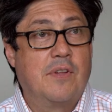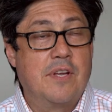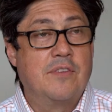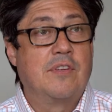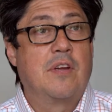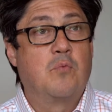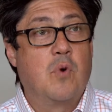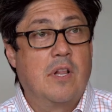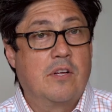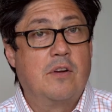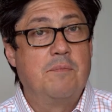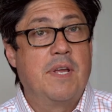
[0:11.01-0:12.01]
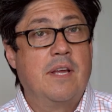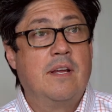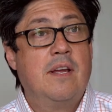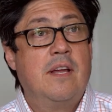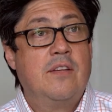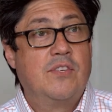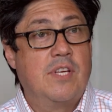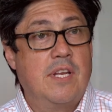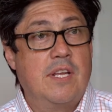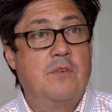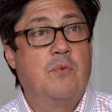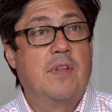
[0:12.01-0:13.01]
is a welcoming
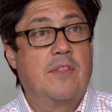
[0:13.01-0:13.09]
city with a